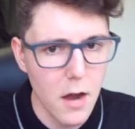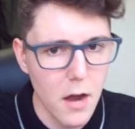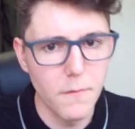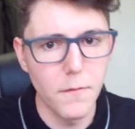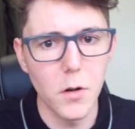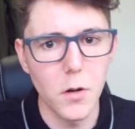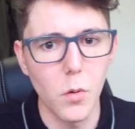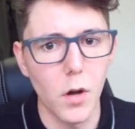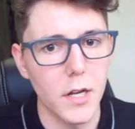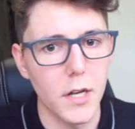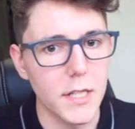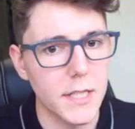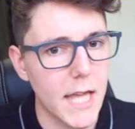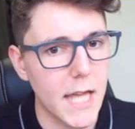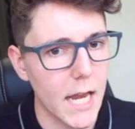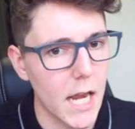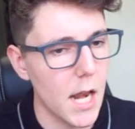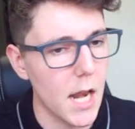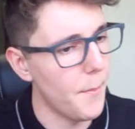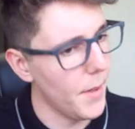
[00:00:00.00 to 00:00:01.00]
Everyone is
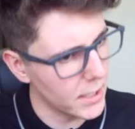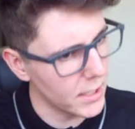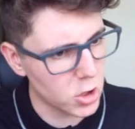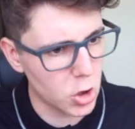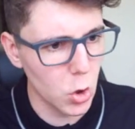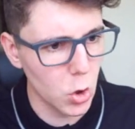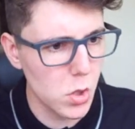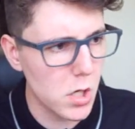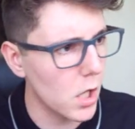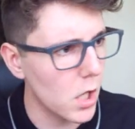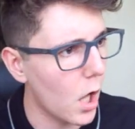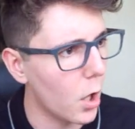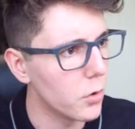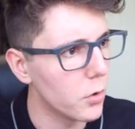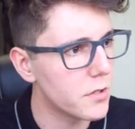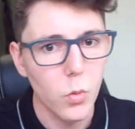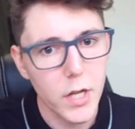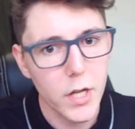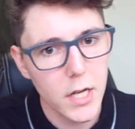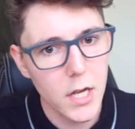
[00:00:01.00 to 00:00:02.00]
getting a bit too
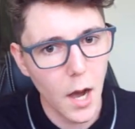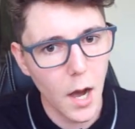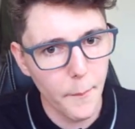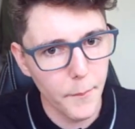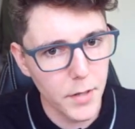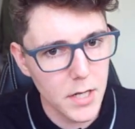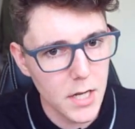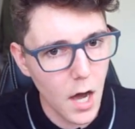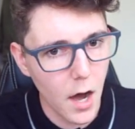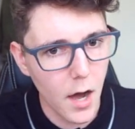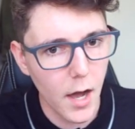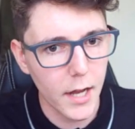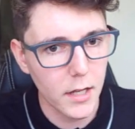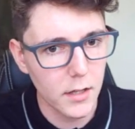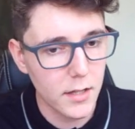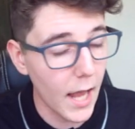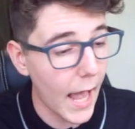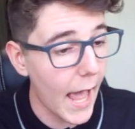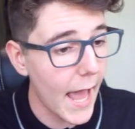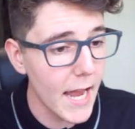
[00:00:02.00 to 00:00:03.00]
close. We're number nine
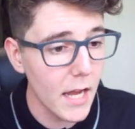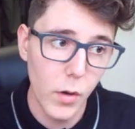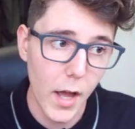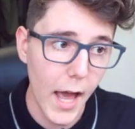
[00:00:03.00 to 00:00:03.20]
to eight.